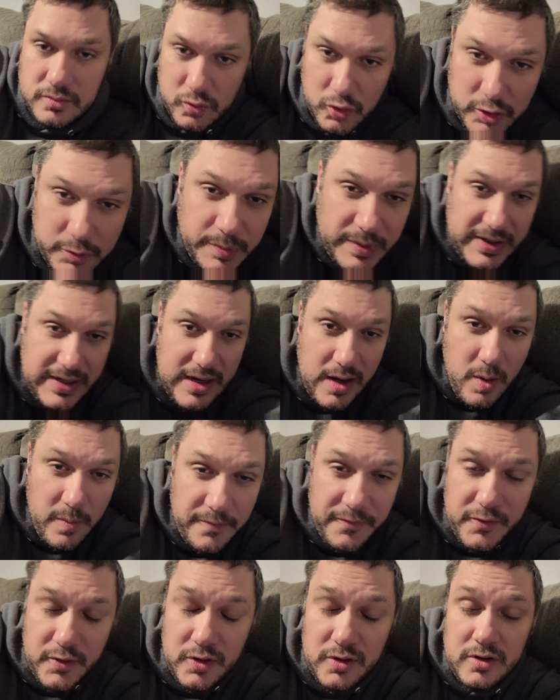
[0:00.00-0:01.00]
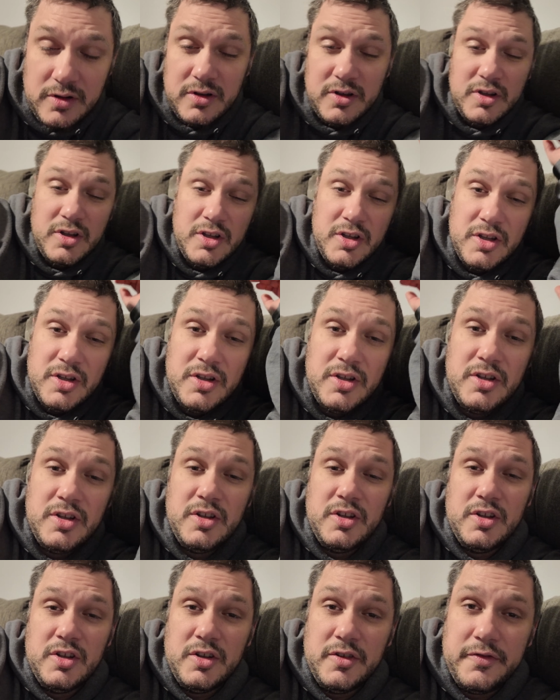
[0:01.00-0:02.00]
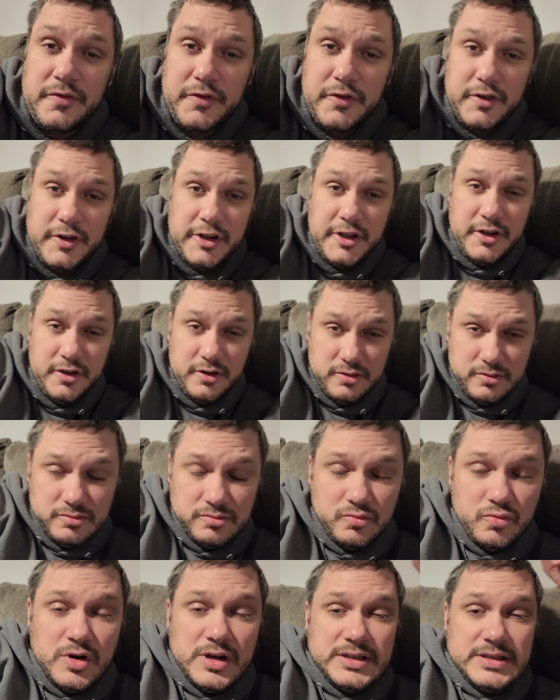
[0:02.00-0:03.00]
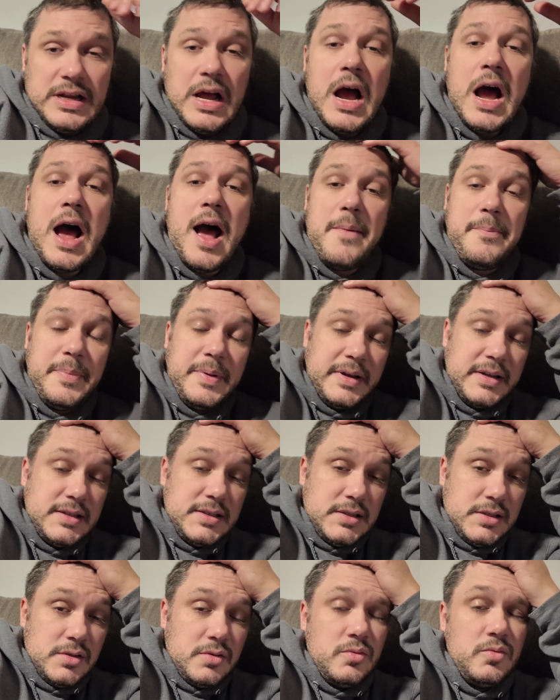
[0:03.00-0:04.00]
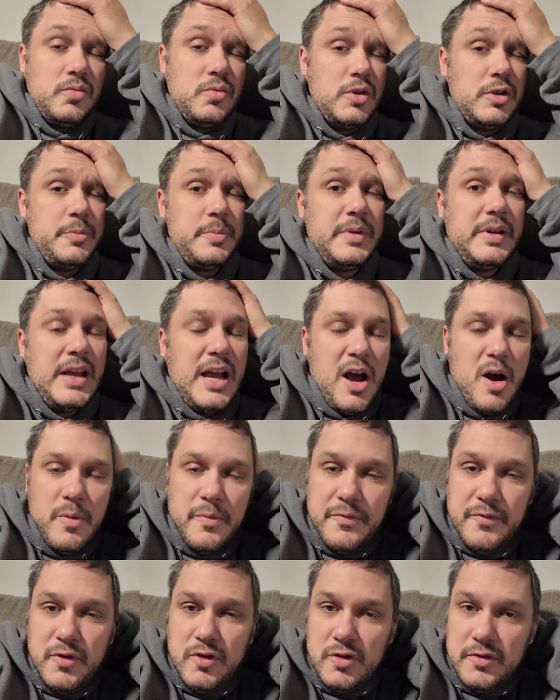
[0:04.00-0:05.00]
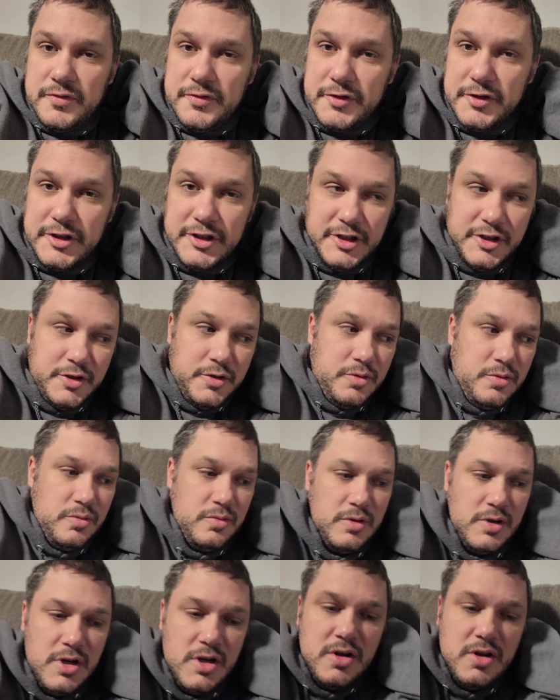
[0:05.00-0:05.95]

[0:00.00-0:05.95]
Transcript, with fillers: would be helpful for you? What topics would be helpful for you?